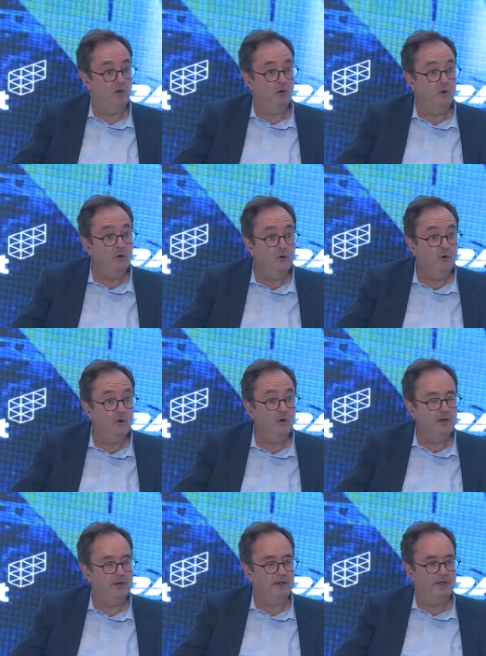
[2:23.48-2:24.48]

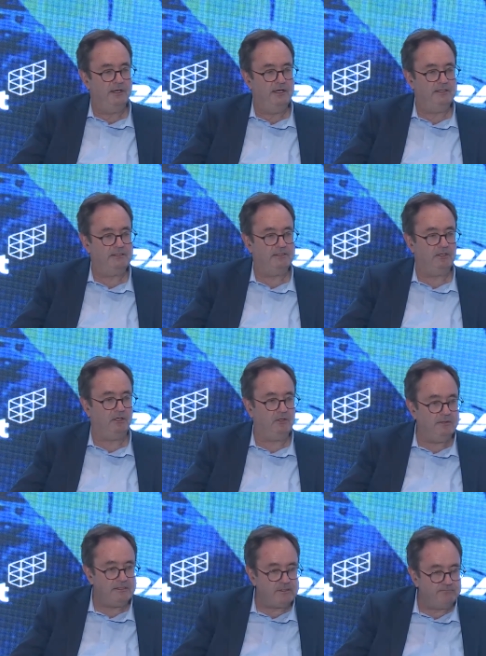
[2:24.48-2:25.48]
who is
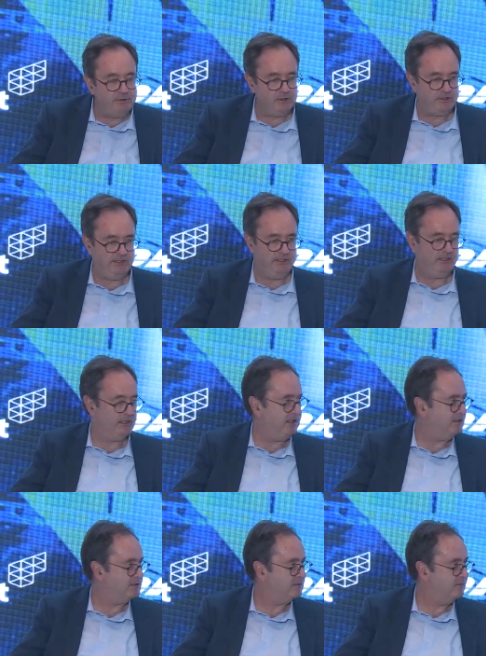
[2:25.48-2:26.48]
always pushing
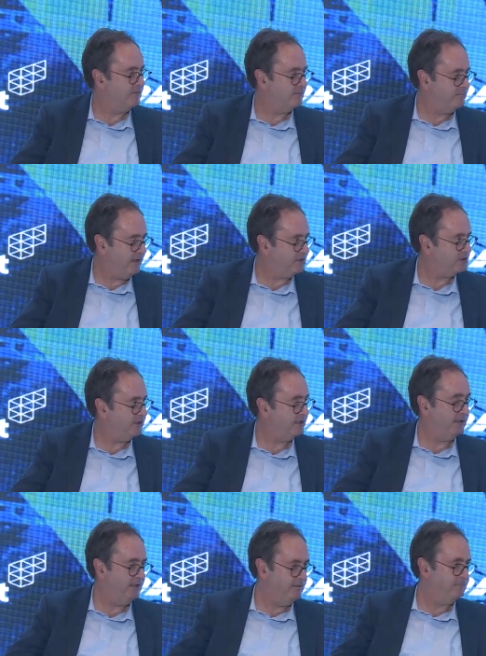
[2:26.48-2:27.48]
hard with Patrick
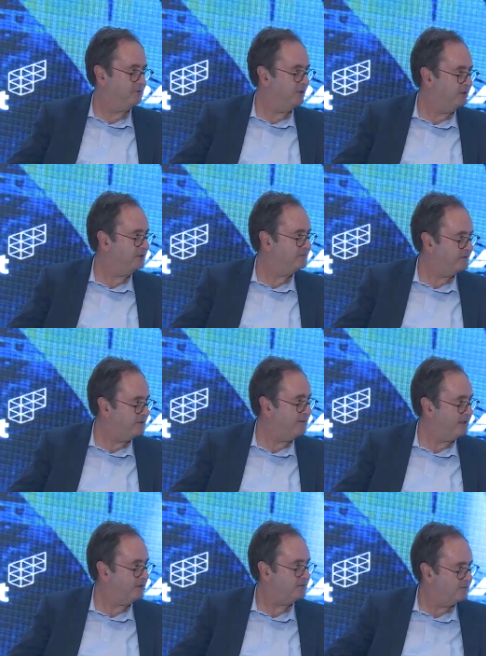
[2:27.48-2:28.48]
and even Ronald von der
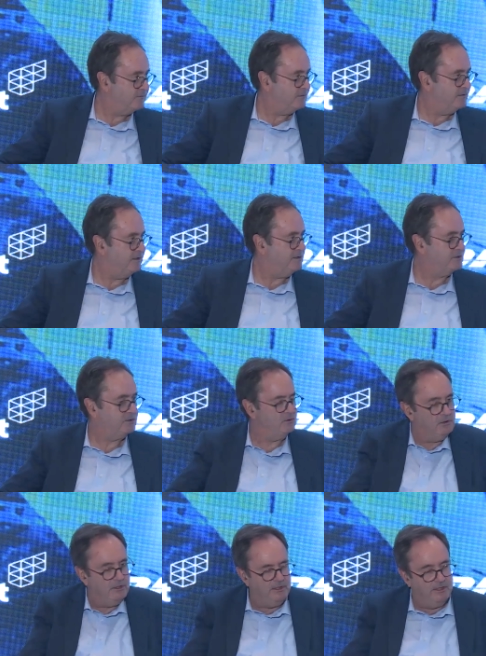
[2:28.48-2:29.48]
Meer, these
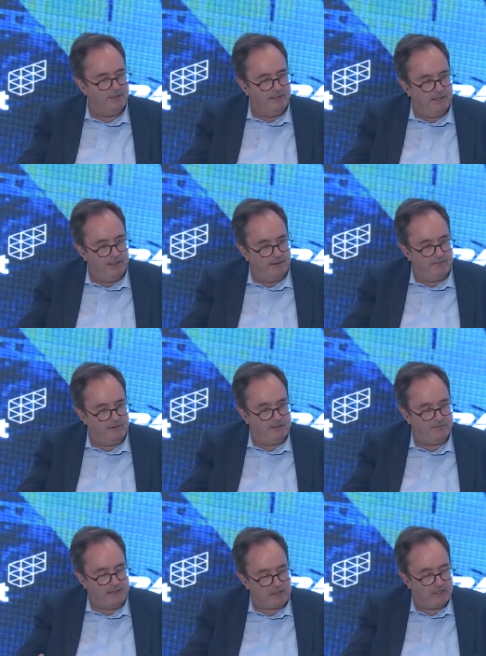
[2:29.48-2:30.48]
two,
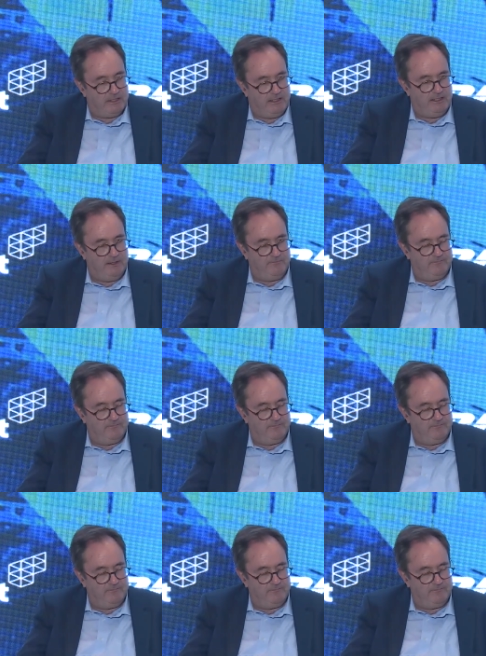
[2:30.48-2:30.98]
especially